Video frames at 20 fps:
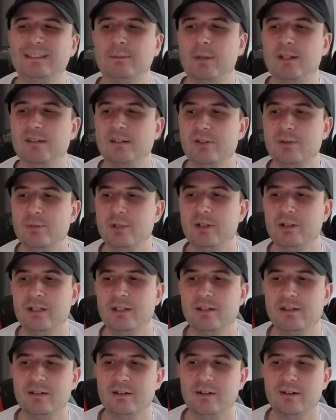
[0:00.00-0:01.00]
Message me on
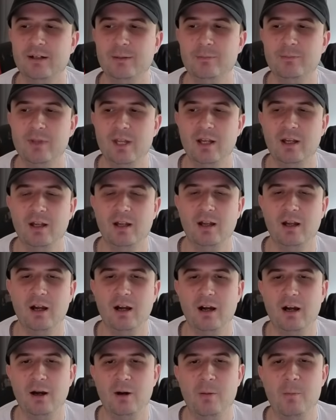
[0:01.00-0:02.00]
Instagram.
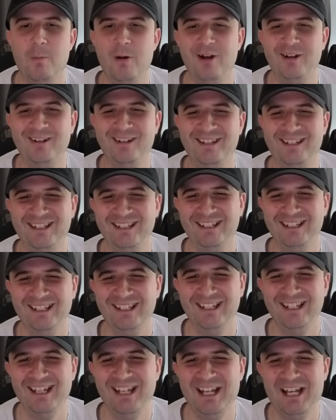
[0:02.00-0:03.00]

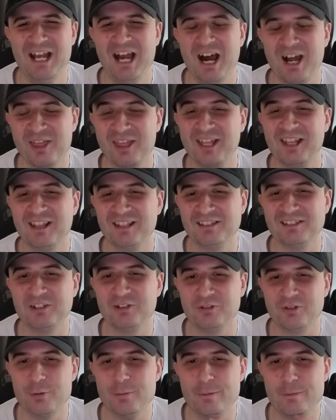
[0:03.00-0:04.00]
I think there's a
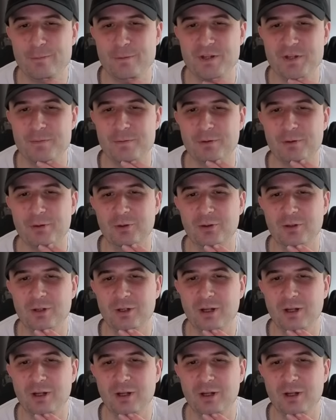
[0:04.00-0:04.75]
group of people,